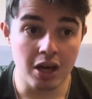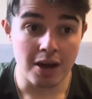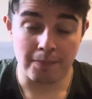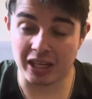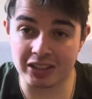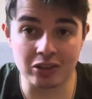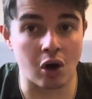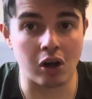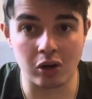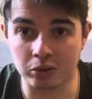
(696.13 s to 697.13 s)
But he's
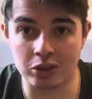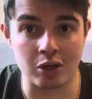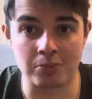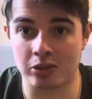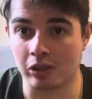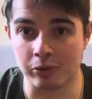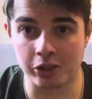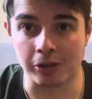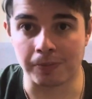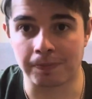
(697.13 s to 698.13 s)
not a long-term
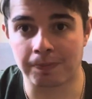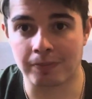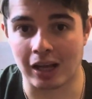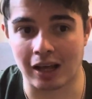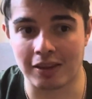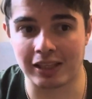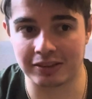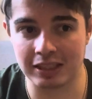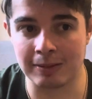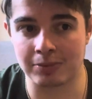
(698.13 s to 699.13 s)
solution, and I think
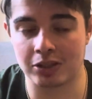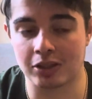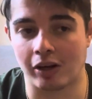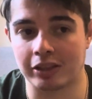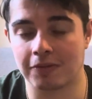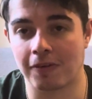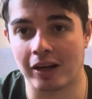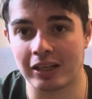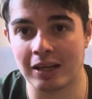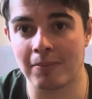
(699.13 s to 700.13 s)
teams are starting to
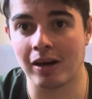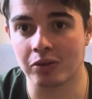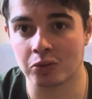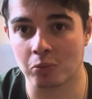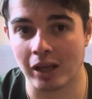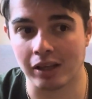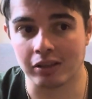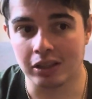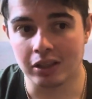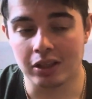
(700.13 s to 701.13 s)
find him out as well.
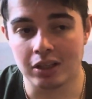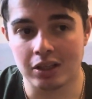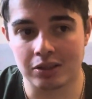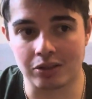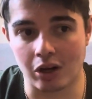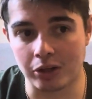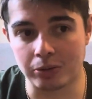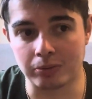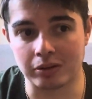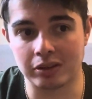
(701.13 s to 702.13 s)

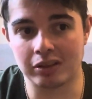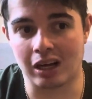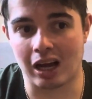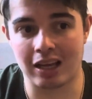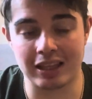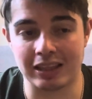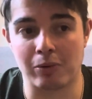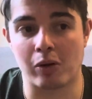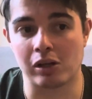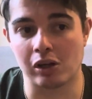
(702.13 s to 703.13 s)
So I think
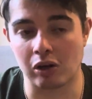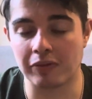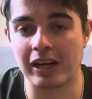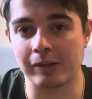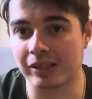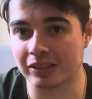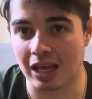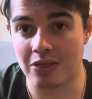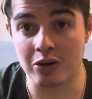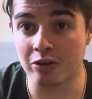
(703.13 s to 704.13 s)
there are a lot of areas
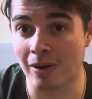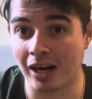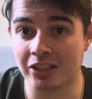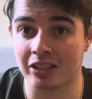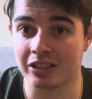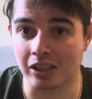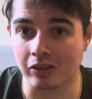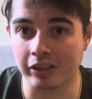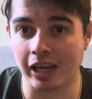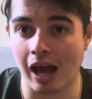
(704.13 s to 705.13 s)
that the new manager needs to
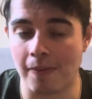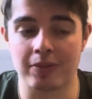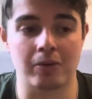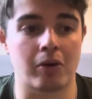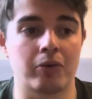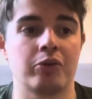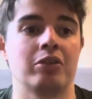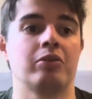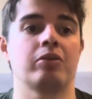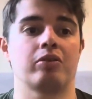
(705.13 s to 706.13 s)
look at. There are
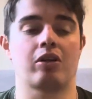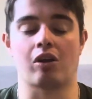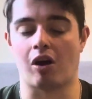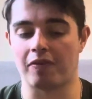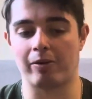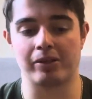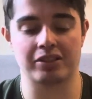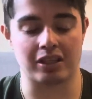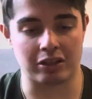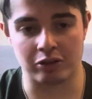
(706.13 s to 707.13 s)
a lot of
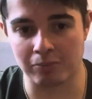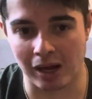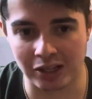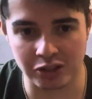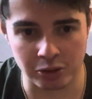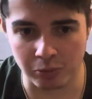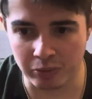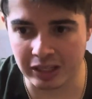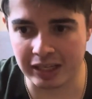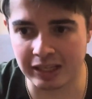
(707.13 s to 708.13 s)
areas that the new manager will
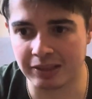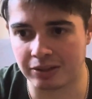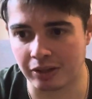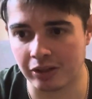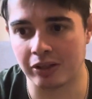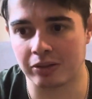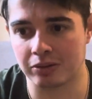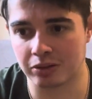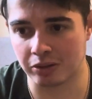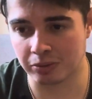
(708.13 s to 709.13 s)
need to
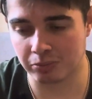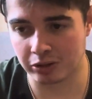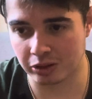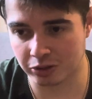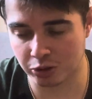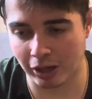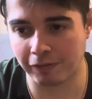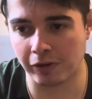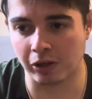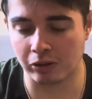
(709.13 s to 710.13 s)

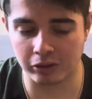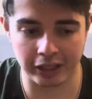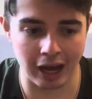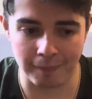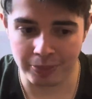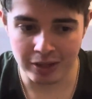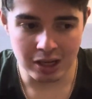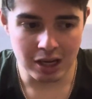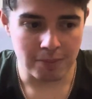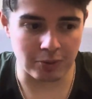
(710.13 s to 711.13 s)
strengthen and look at.
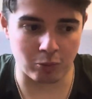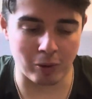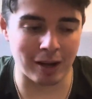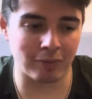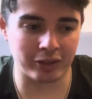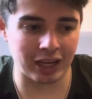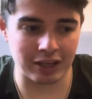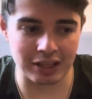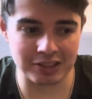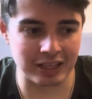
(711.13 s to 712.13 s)
But the way I'm looking at
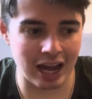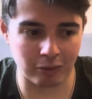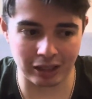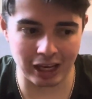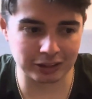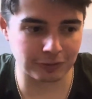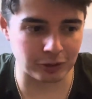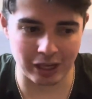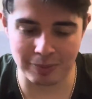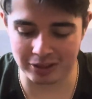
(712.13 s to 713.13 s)
this now, the last
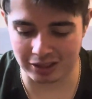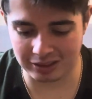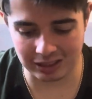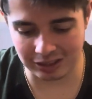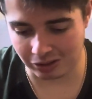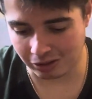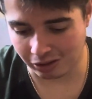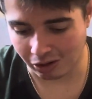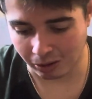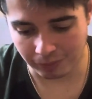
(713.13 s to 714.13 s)
few games of the season,
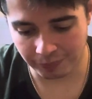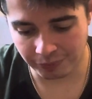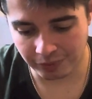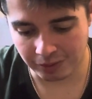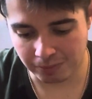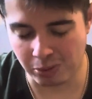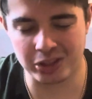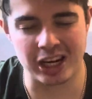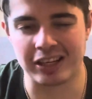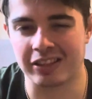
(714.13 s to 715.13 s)
look, put
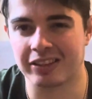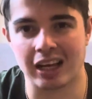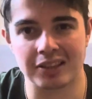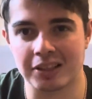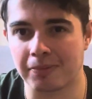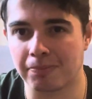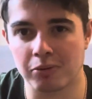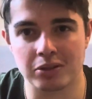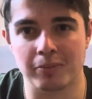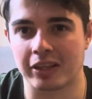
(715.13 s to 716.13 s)
Jayden Danns in,
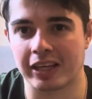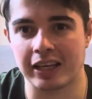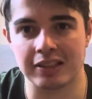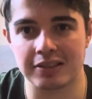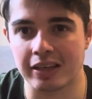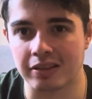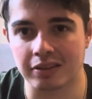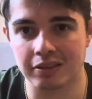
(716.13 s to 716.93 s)
put some of the kids in.